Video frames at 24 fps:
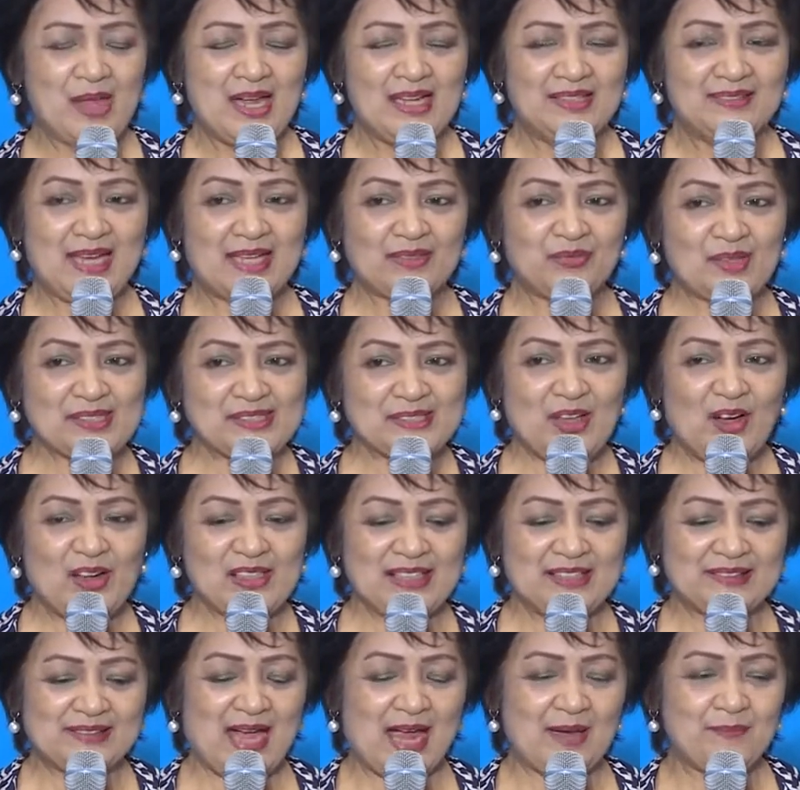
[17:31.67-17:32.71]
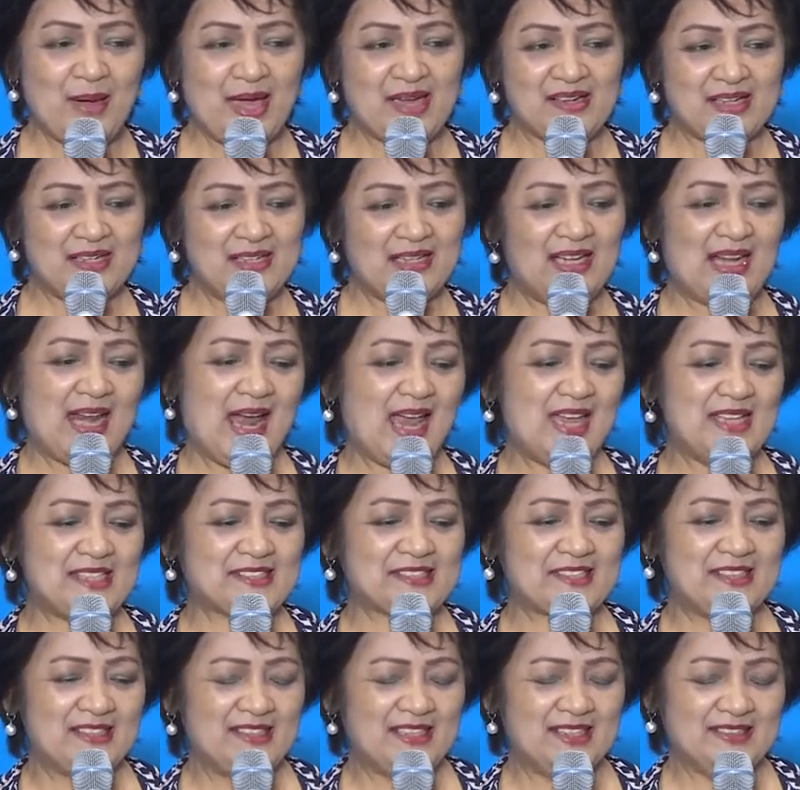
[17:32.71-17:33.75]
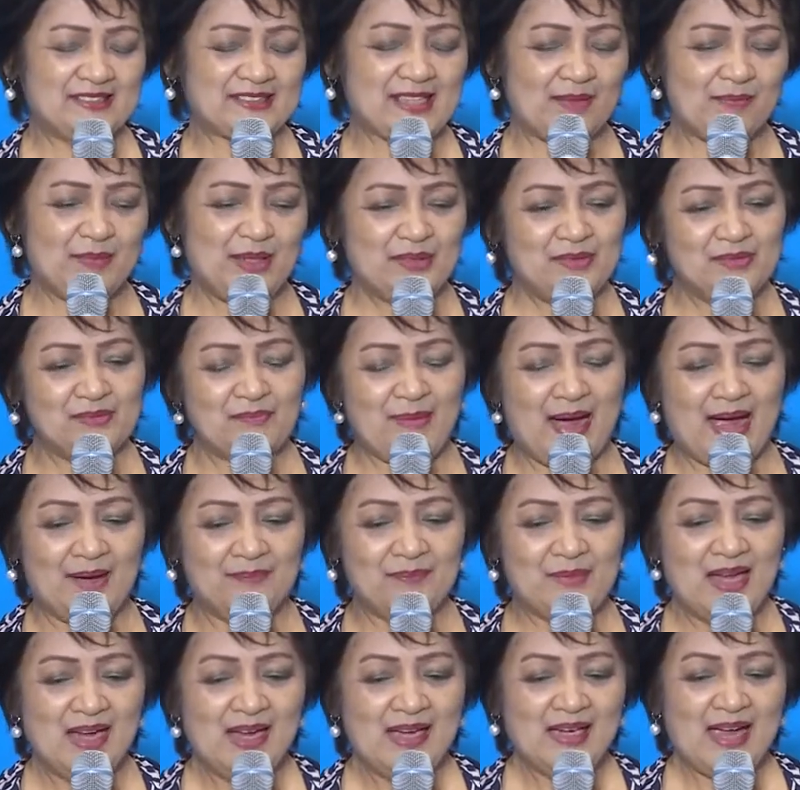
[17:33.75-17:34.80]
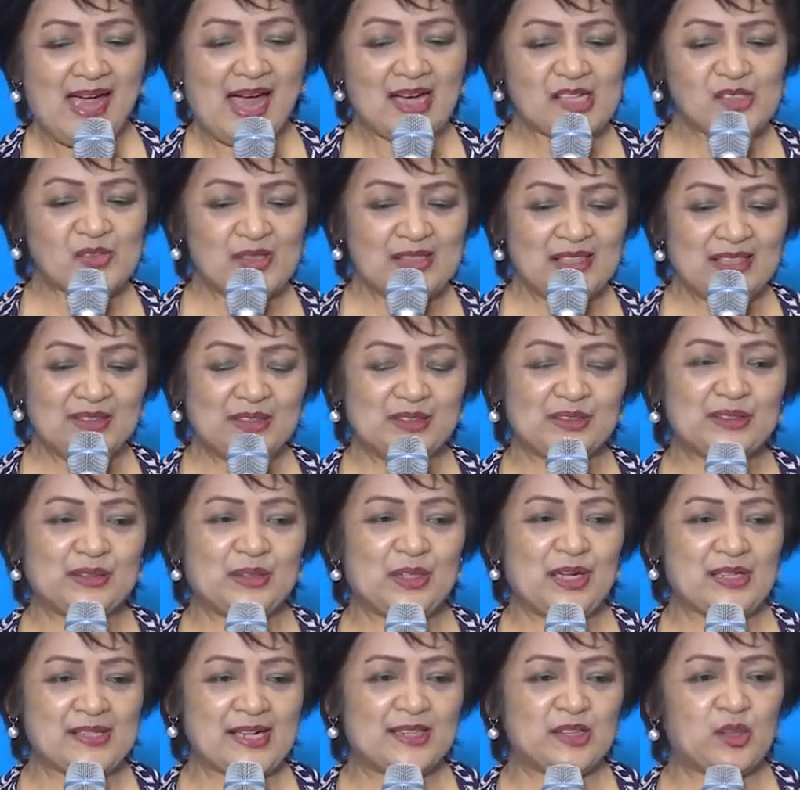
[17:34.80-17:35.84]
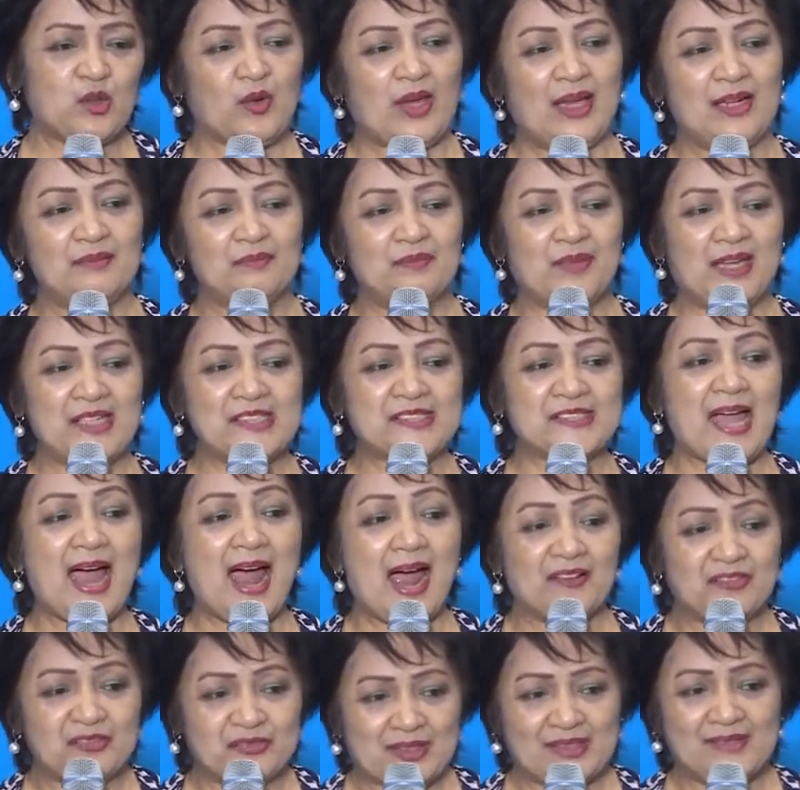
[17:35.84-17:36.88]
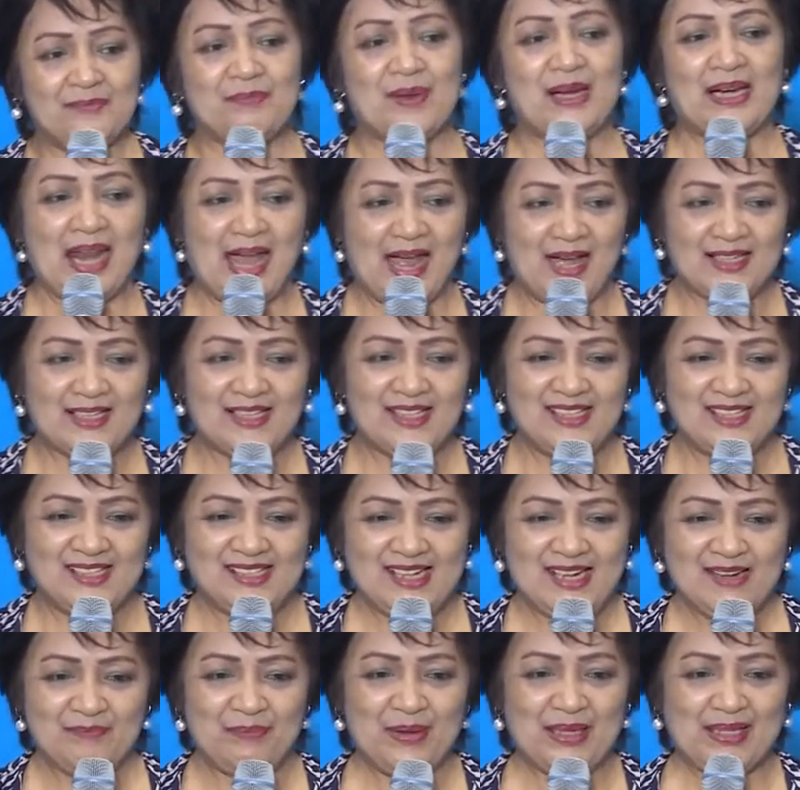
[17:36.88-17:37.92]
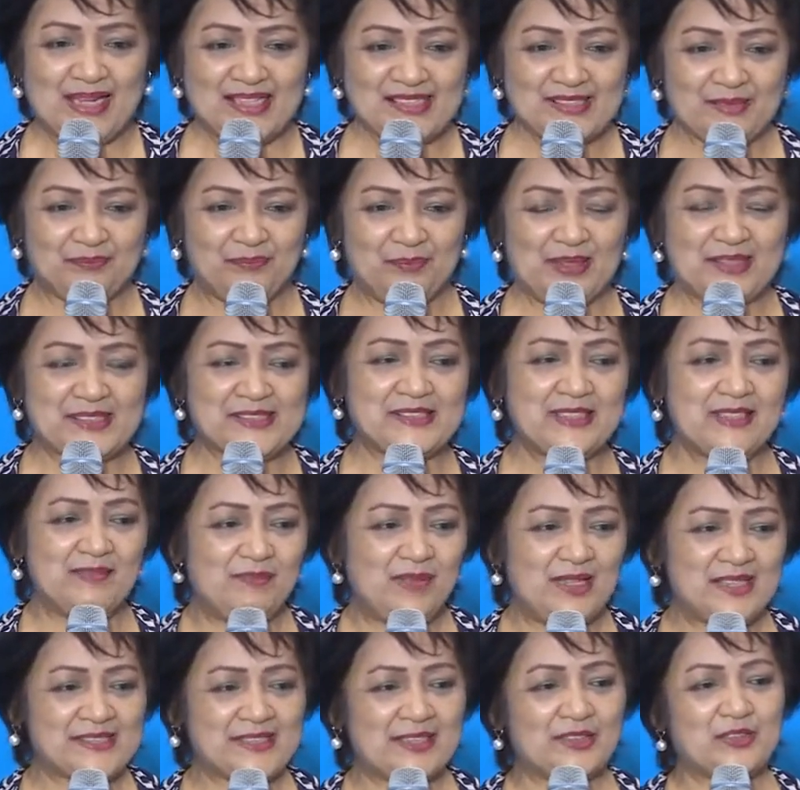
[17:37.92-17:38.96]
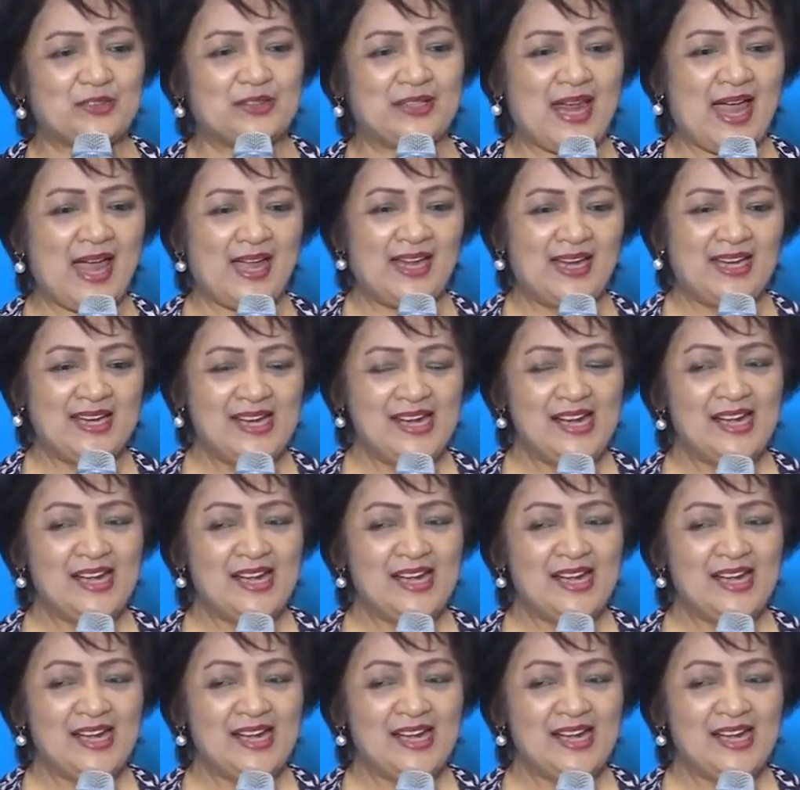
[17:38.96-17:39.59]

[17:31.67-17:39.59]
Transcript: That was the only time I realized, sabi nung mom, actually, doctora, 12 days after pa lang, pinarepeat si BC ko na.